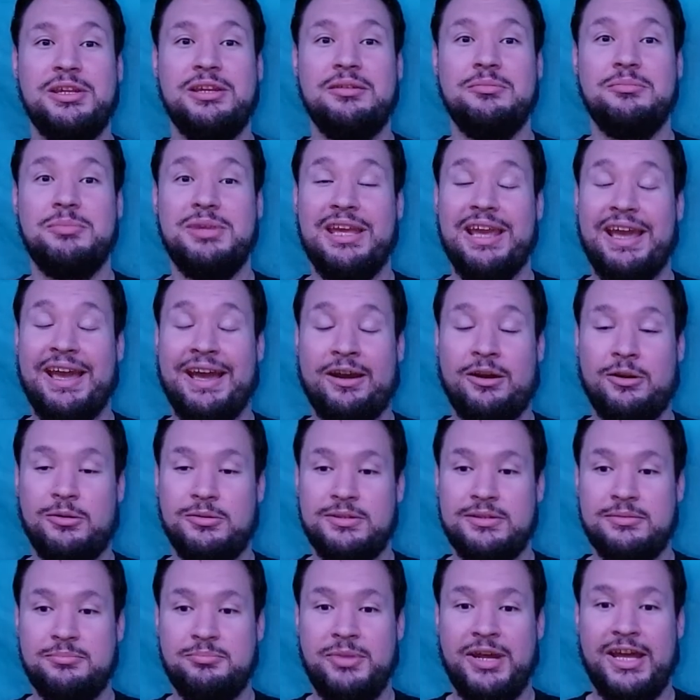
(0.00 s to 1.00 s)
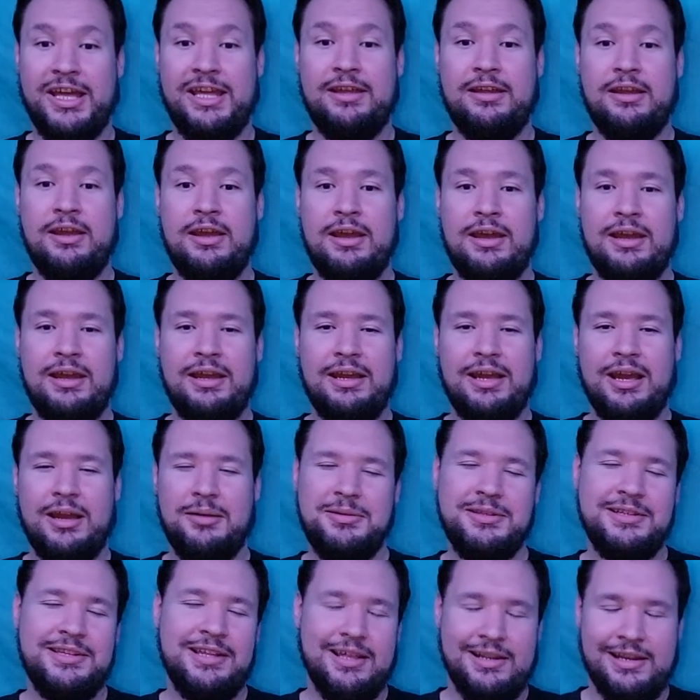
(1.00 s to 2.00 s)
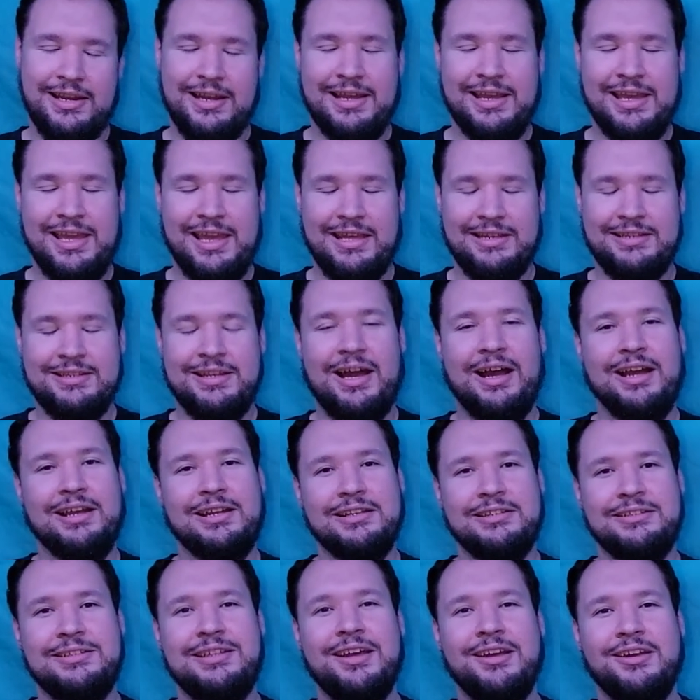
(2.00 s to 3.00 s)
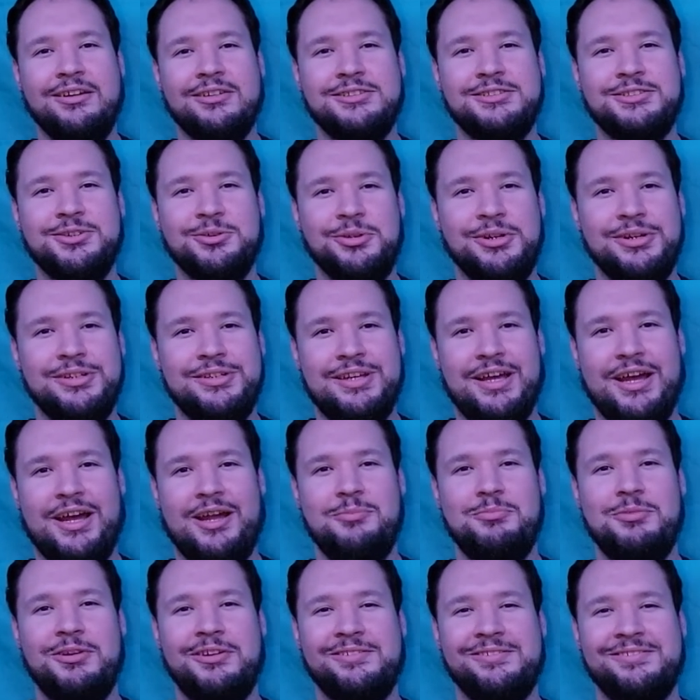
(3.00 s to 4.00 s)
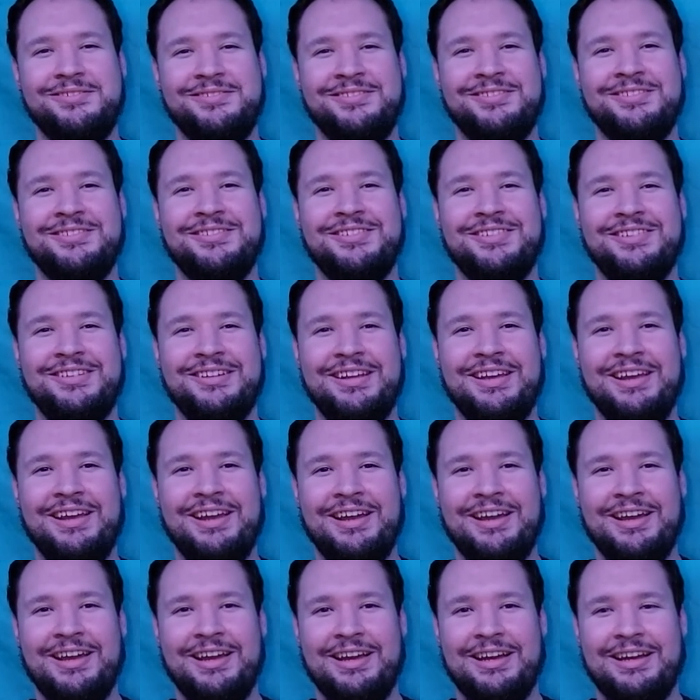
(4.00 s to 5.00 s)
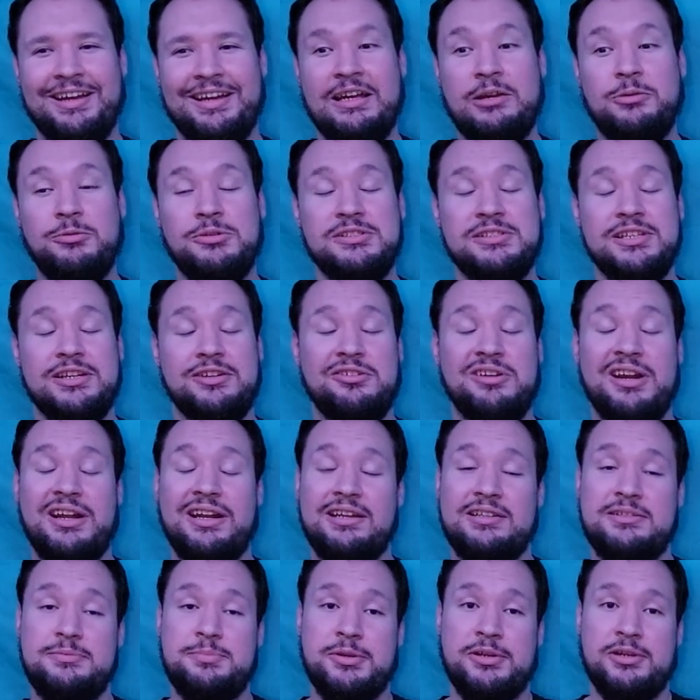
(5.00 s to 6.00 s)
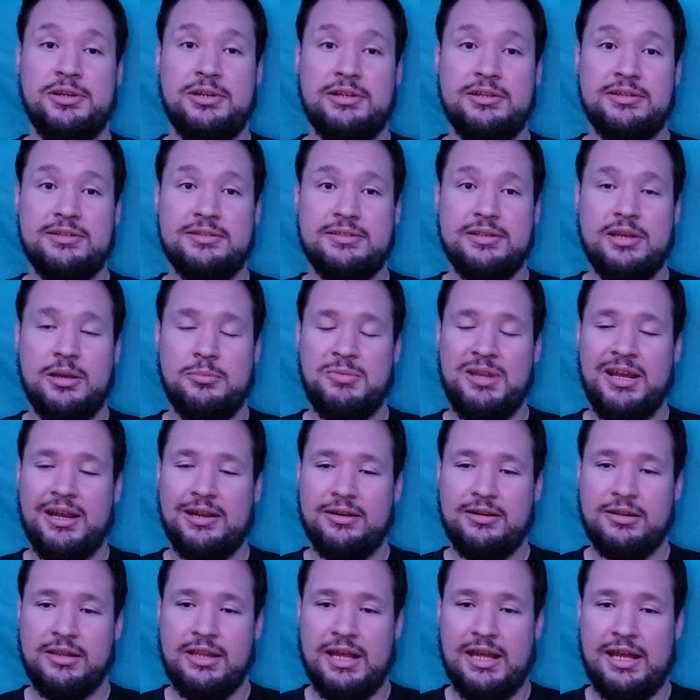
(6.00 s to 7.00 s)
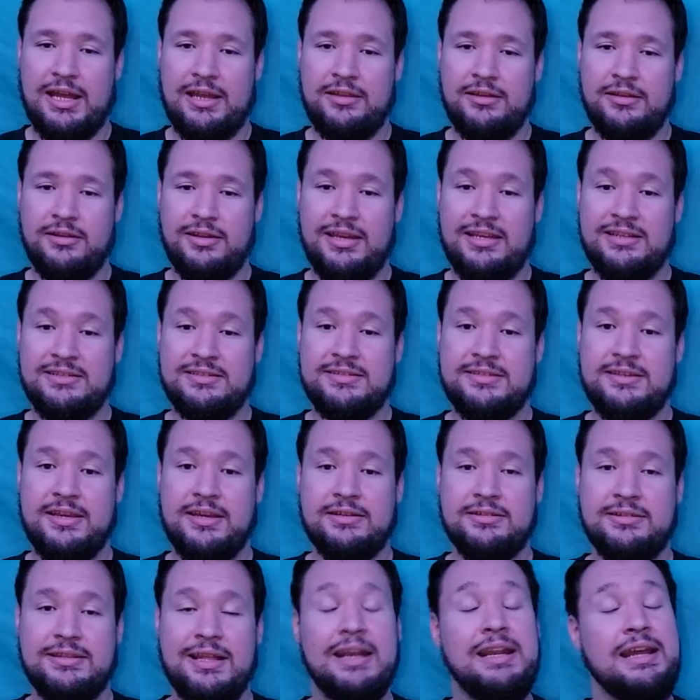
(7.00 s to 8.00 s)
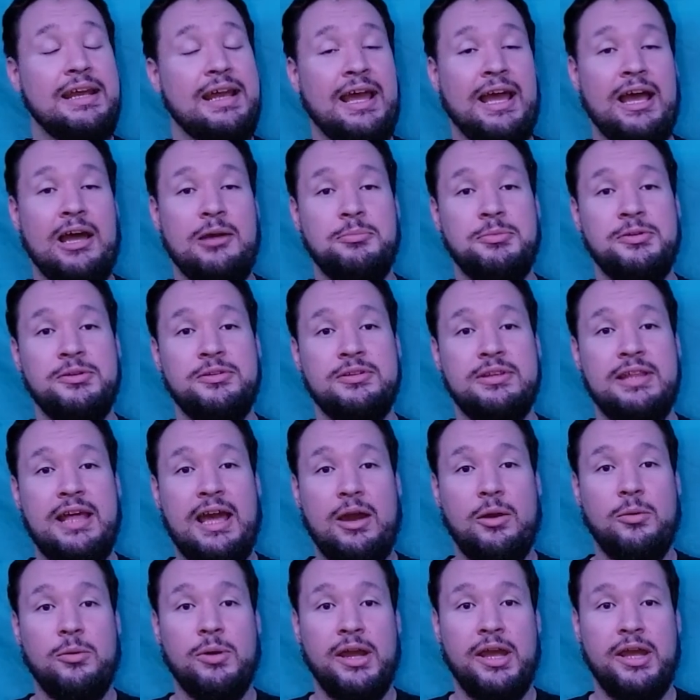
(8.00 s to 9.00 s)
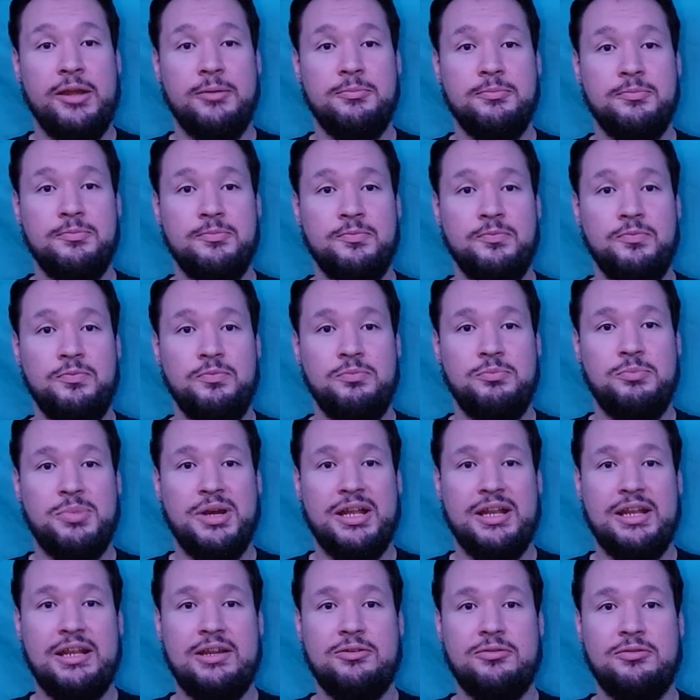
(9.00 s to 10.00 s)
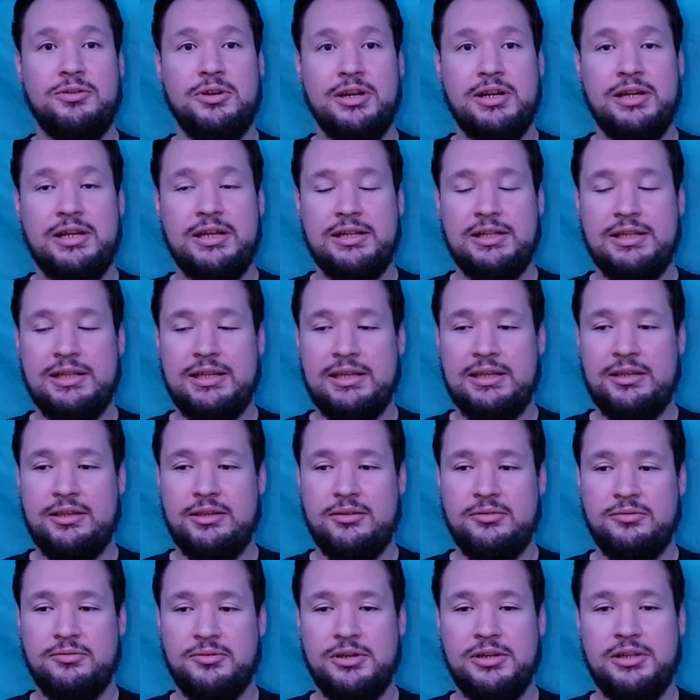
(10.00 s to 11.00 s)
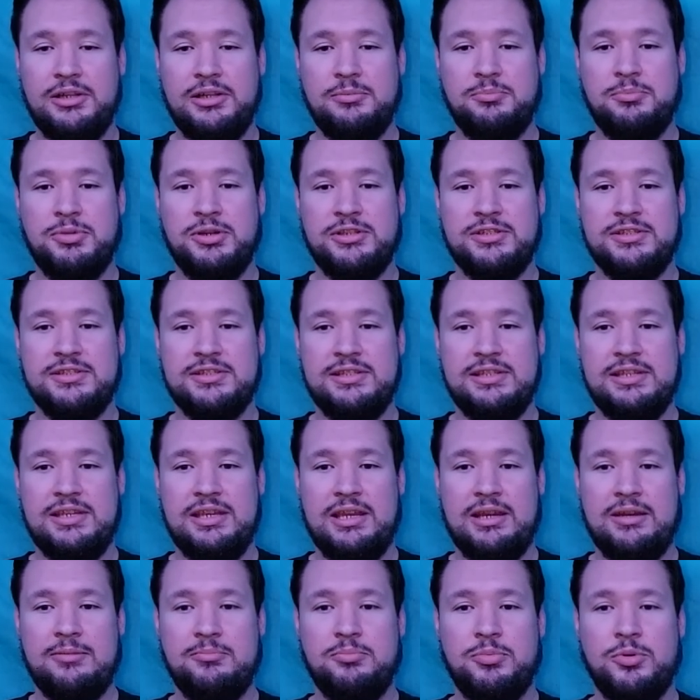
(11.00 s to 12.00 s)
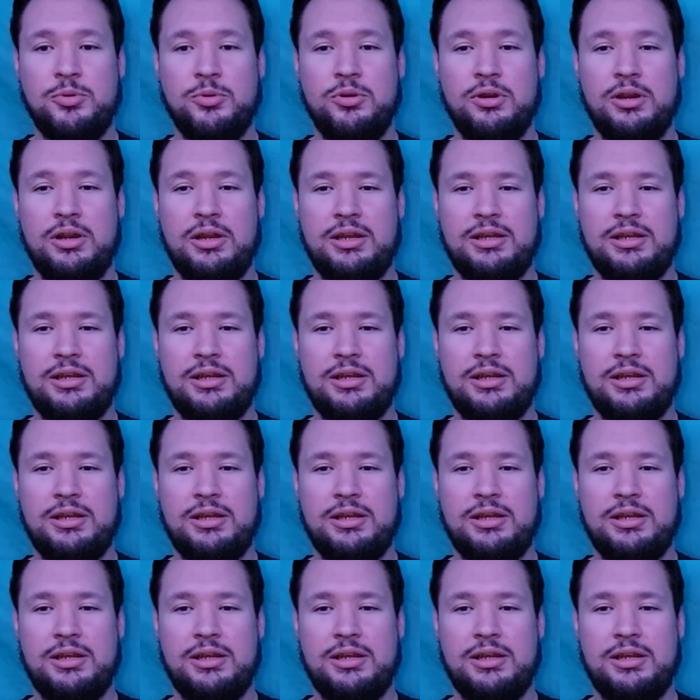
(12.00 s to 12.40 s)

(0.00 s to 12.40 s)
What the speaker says: me out. But I mean, nothing I can't talk and tell story time. It was a great experience. I'm not gonna lie. It sucked that it happened that way, but it really puts the import.